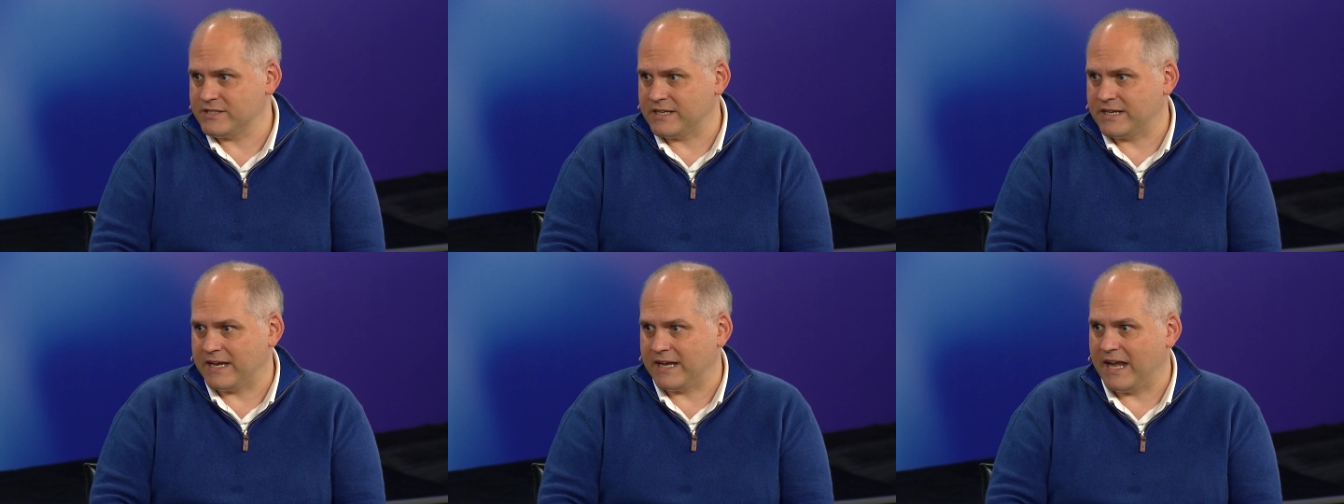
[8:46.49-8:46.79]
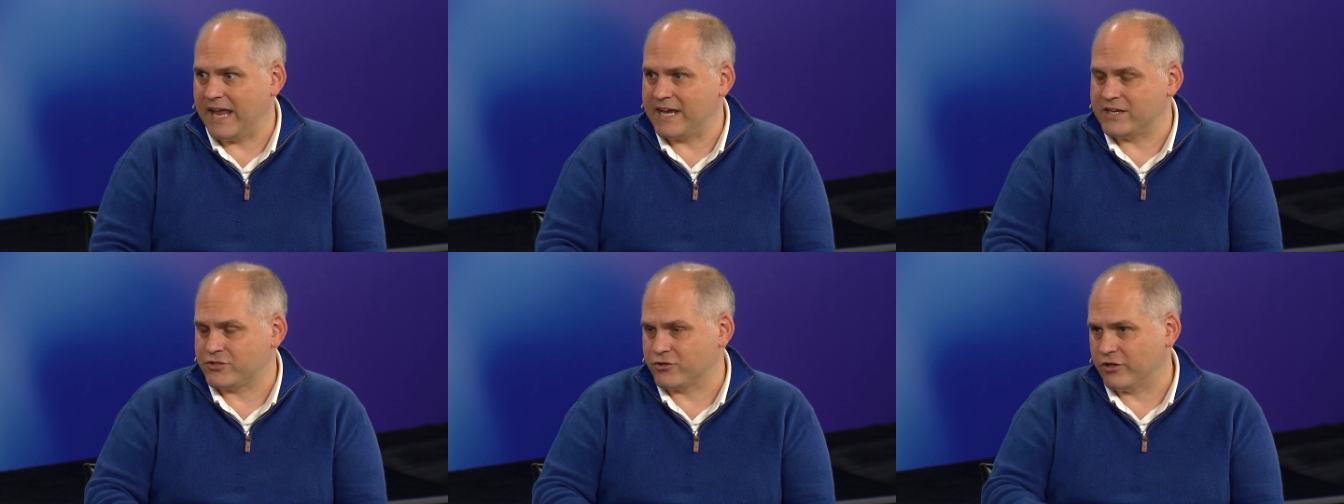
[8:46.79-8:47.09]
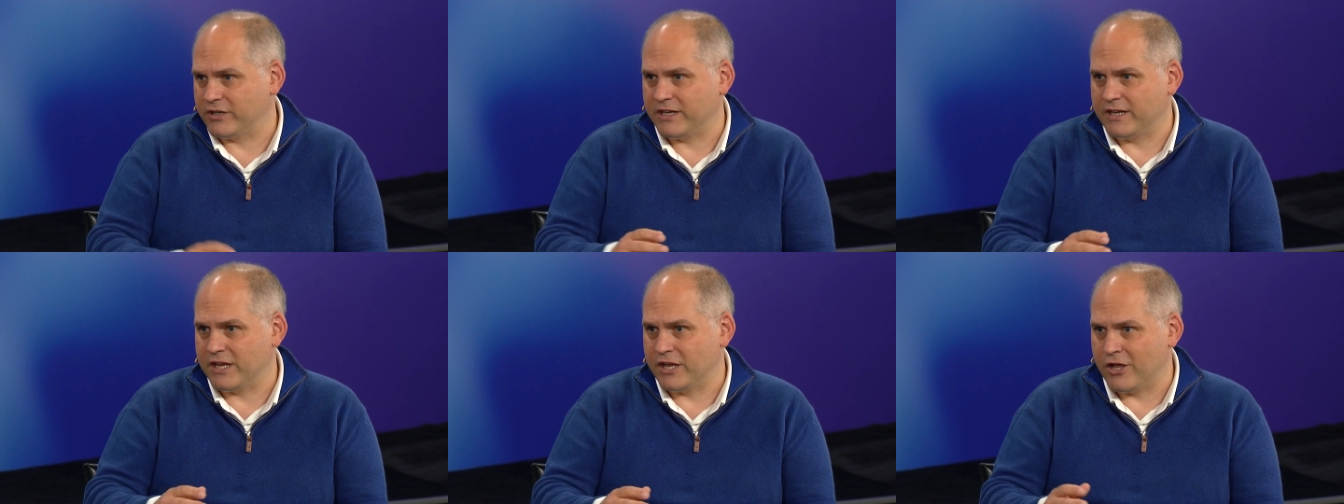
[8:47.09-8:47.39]
And then later
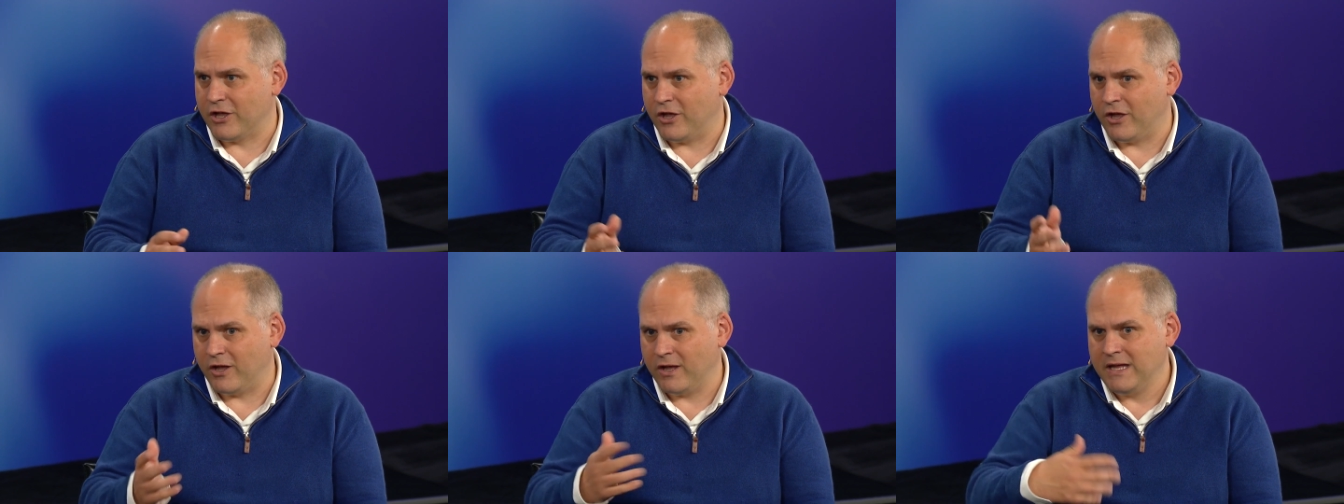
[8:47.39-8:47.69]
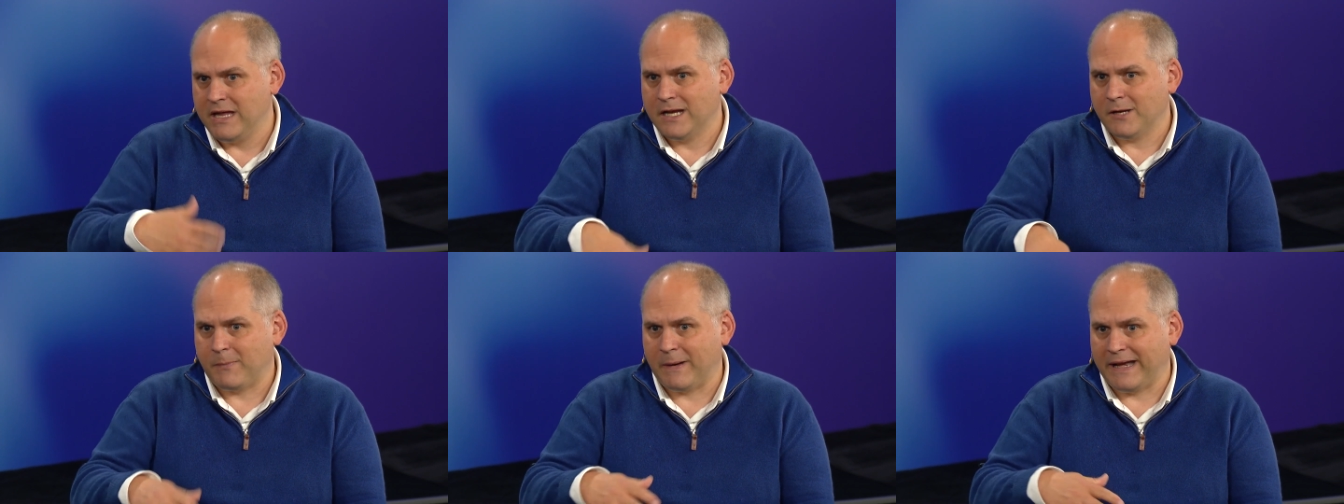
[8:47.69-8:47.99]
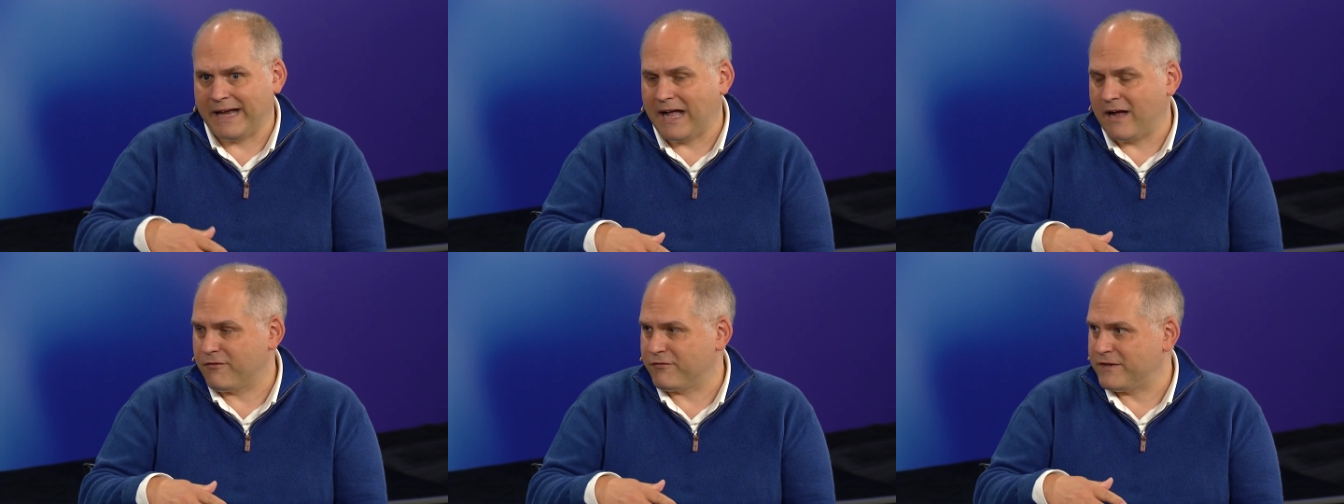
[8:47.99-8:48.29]
on in the year,
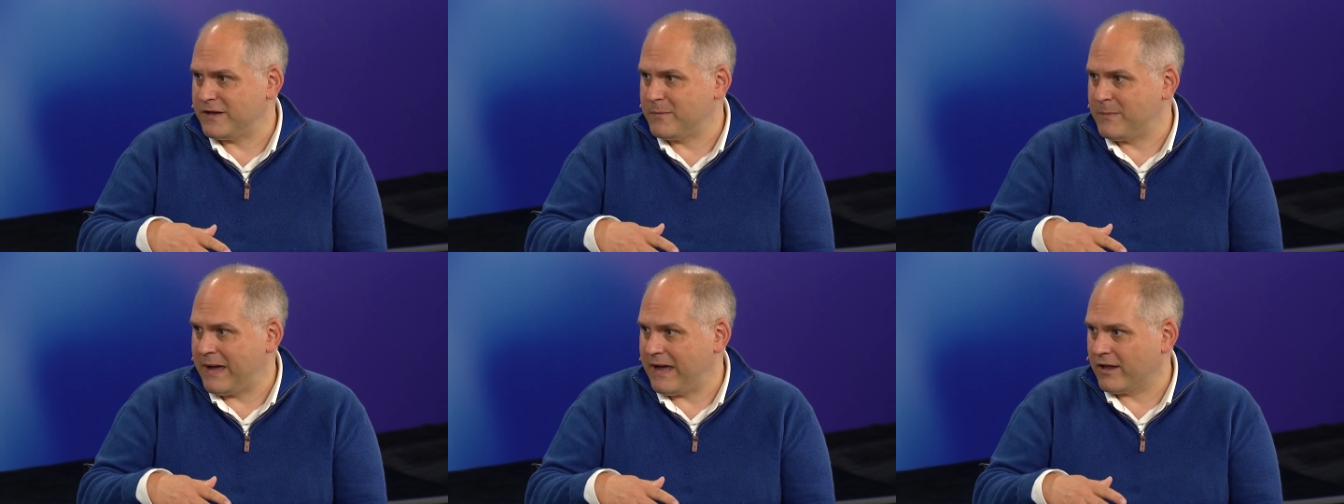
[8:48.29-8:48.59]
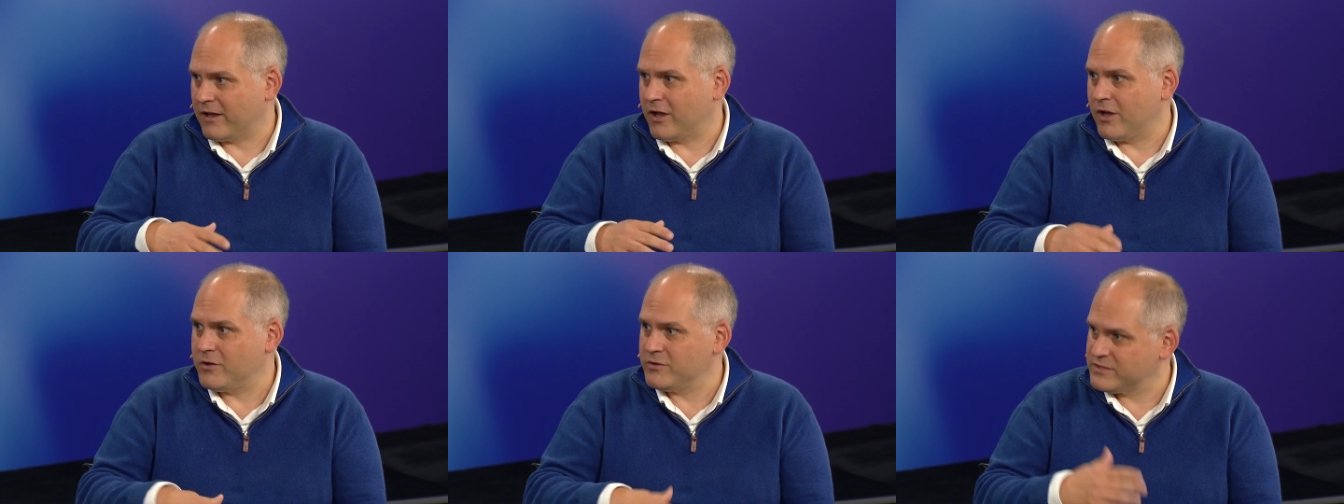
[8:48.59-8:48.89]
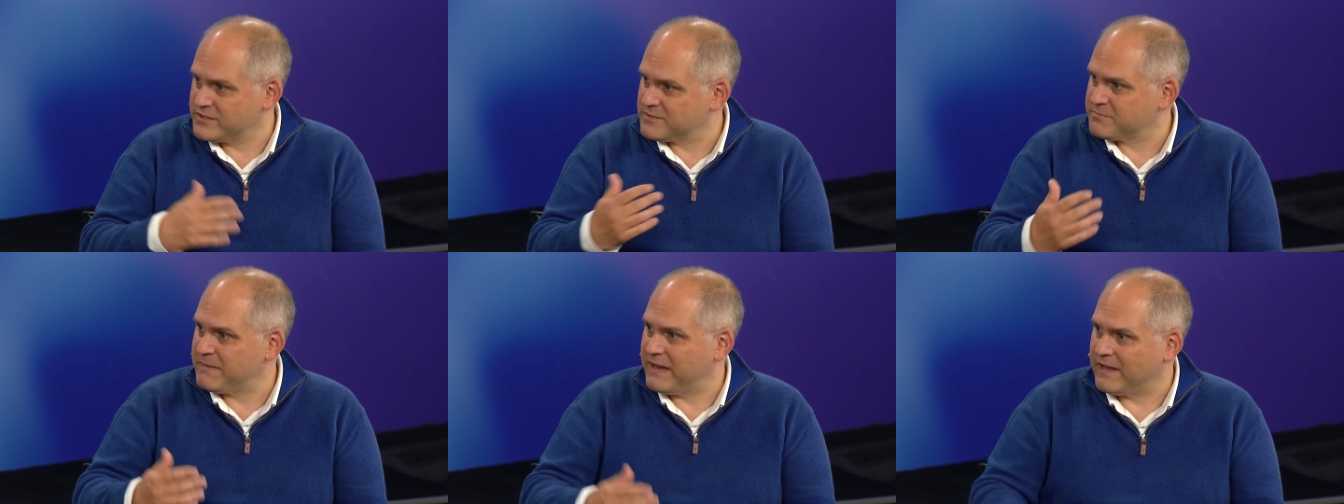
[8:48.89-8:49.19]
depending how feedback
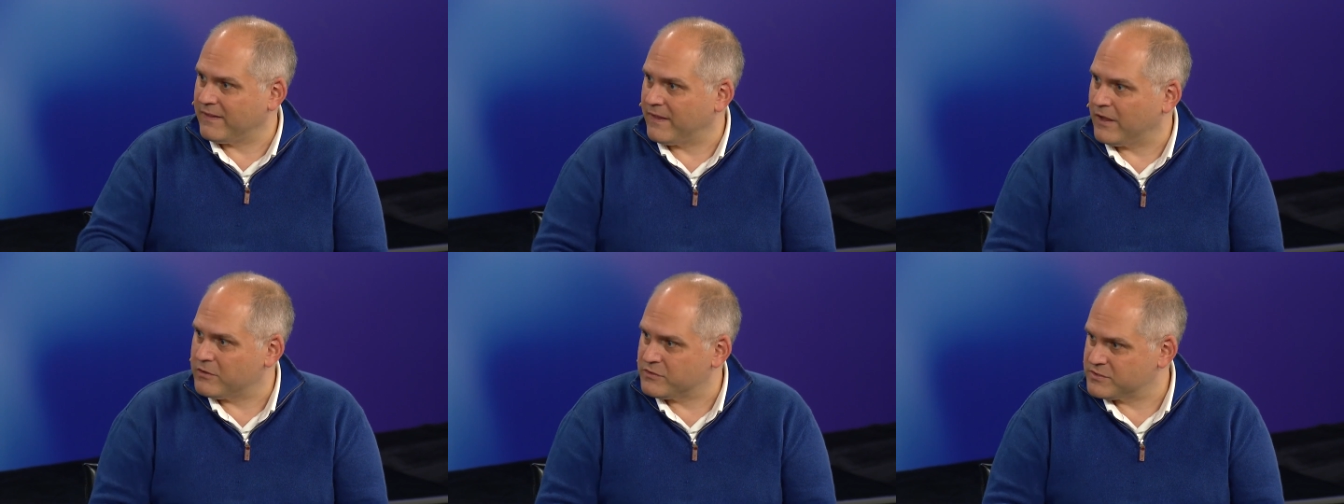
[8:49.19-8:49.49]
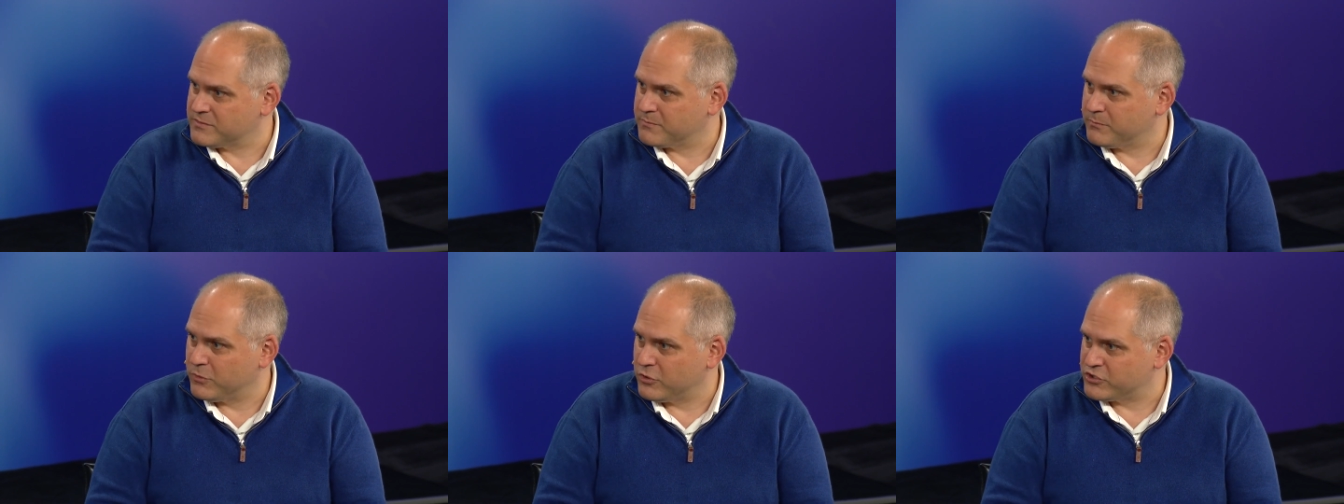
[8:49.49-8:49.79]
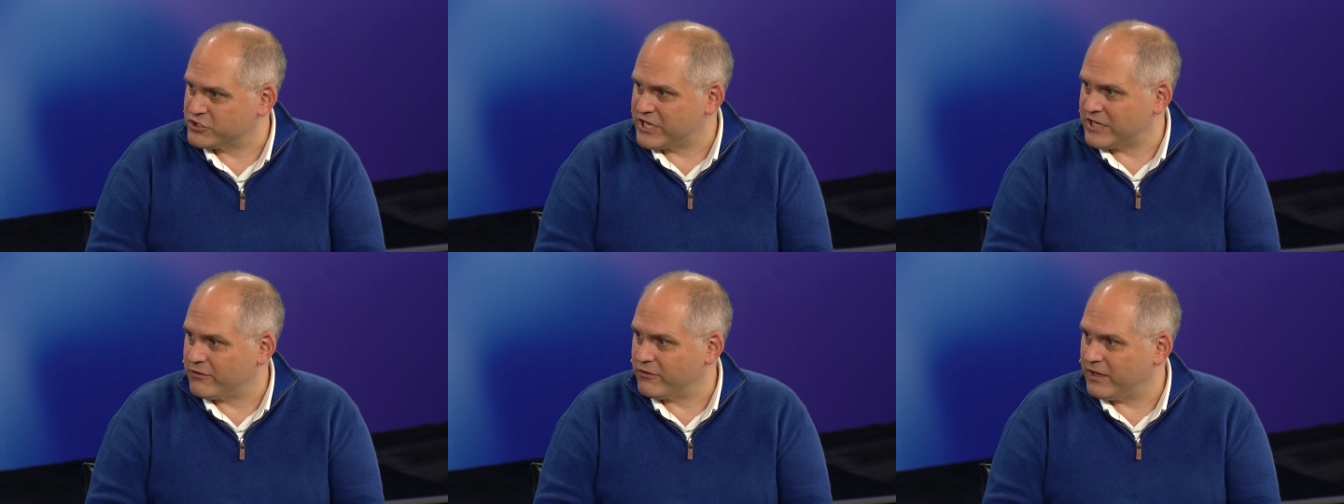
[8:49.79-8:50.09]
goes, make those more
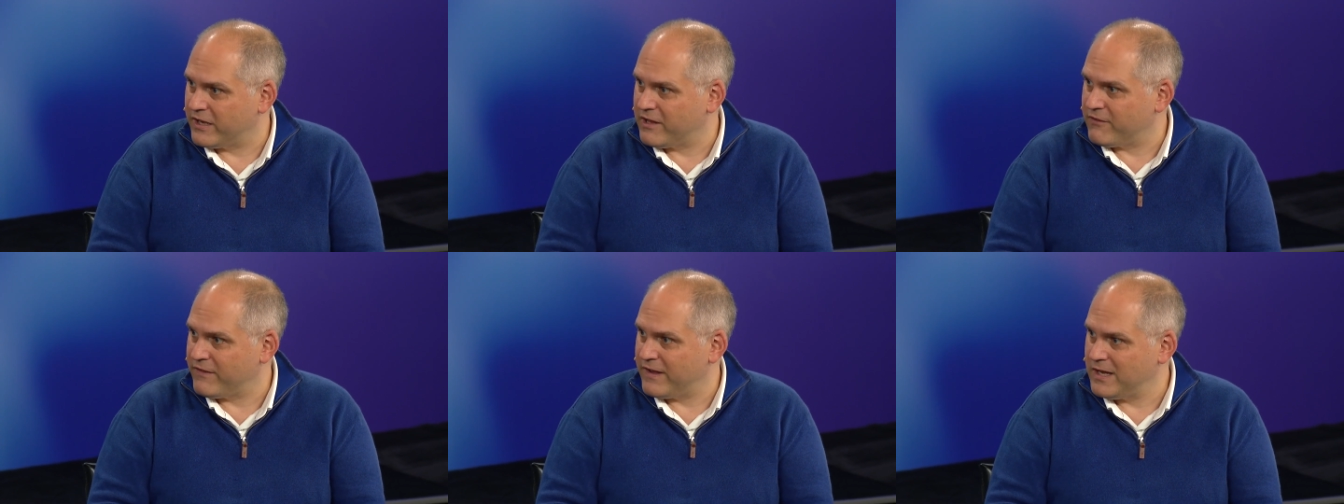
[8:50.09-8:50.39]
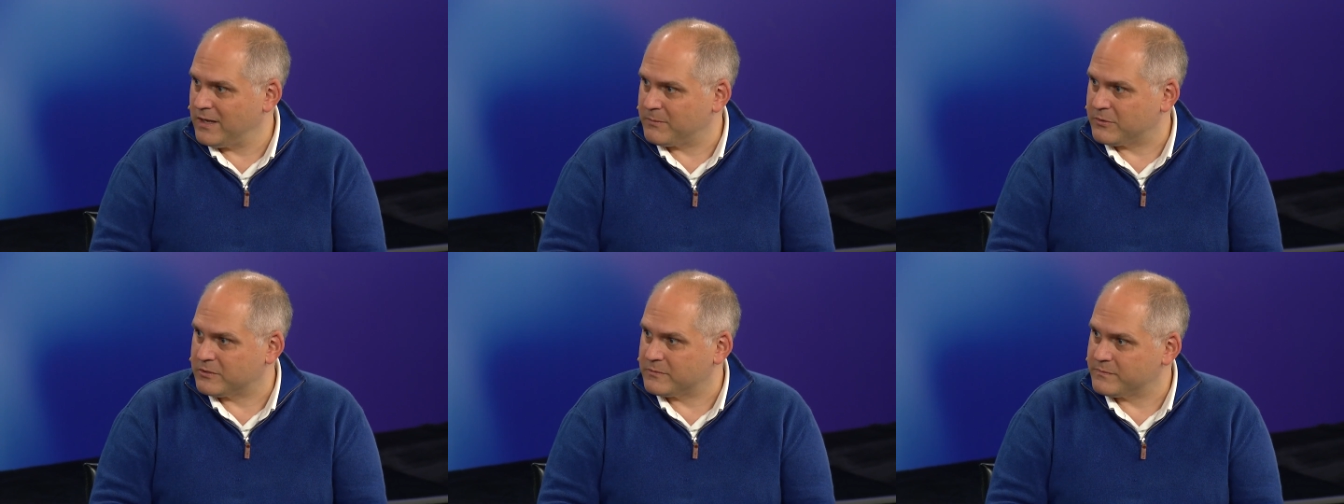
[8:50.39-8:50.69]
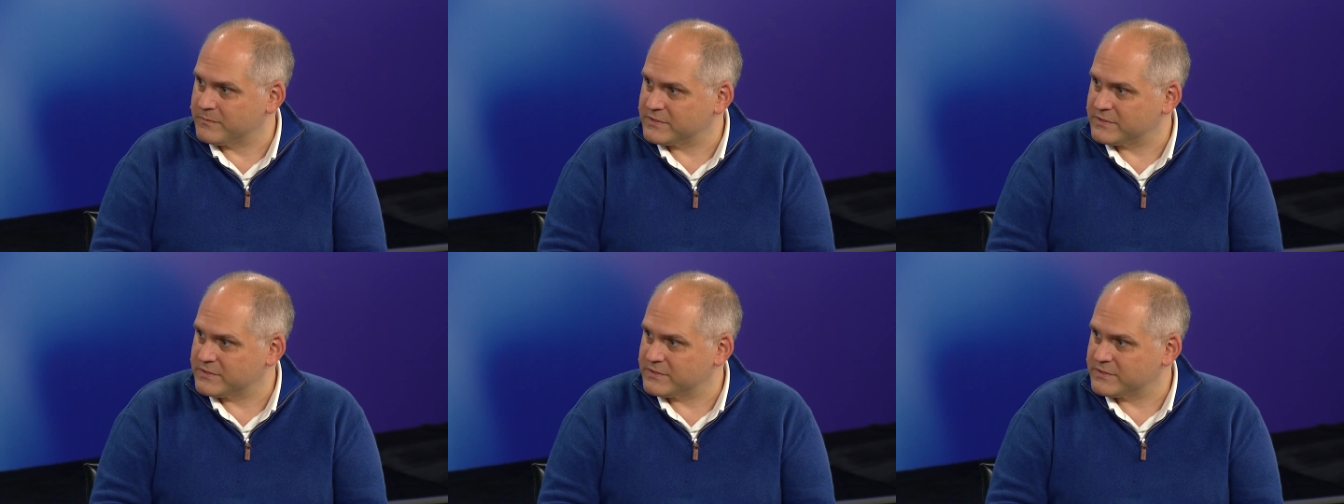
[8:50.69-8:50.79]
generally available.